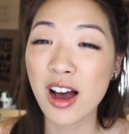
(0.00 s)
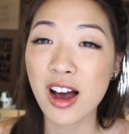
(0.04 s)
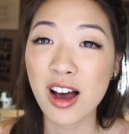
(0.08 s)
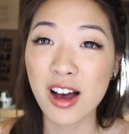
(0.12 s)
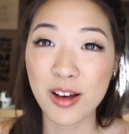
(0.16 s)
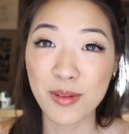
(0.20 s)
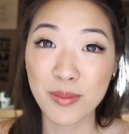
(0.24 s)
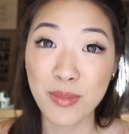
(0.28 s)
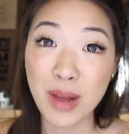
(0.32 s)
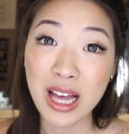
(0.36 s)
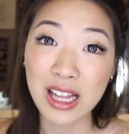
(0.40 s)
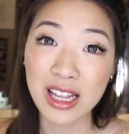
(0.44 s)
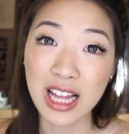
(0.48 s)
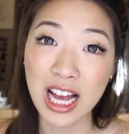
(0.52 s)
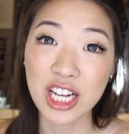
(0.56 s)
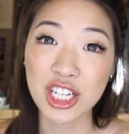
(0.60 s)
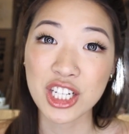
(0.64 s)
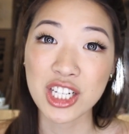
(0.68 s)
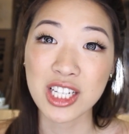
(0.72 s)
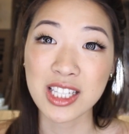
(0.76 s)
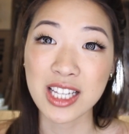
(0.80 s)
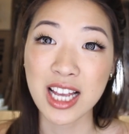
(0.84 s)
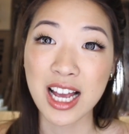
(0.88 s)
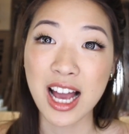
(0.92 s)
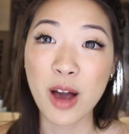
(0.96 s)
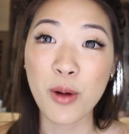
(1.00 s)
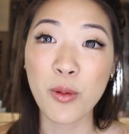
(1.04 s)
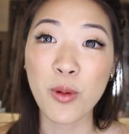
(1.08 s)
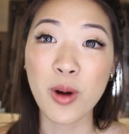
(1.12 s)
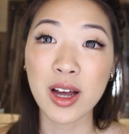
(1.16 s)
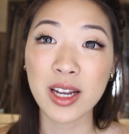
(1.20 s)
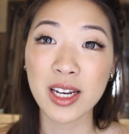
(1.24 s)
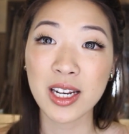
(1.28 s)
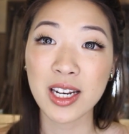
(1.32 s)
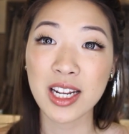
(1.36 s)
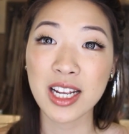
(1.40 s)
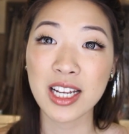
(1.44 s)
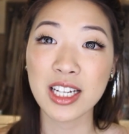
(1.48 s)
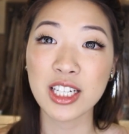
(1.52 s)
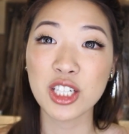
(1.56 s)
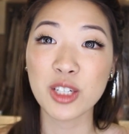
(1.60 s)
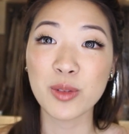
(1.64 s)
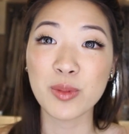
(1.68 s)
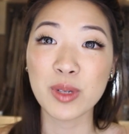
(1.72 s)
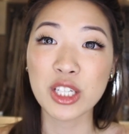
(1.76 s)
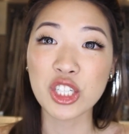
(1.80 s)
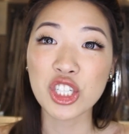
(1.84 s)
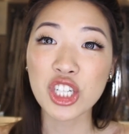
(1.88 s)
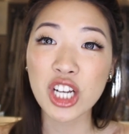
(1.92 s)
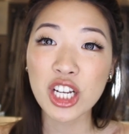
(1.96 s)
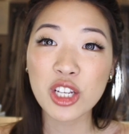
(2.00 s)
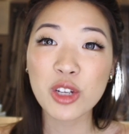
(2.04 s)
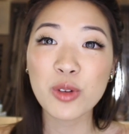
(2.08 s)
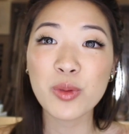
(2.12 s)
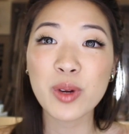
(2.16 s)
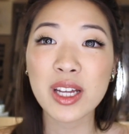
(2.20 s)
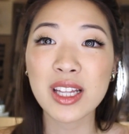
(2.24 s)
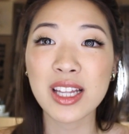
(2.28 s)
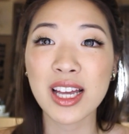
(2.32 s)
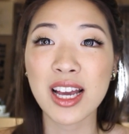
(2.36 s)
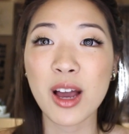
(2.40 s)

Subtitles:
my lashes. Like I wanted it to be genuine.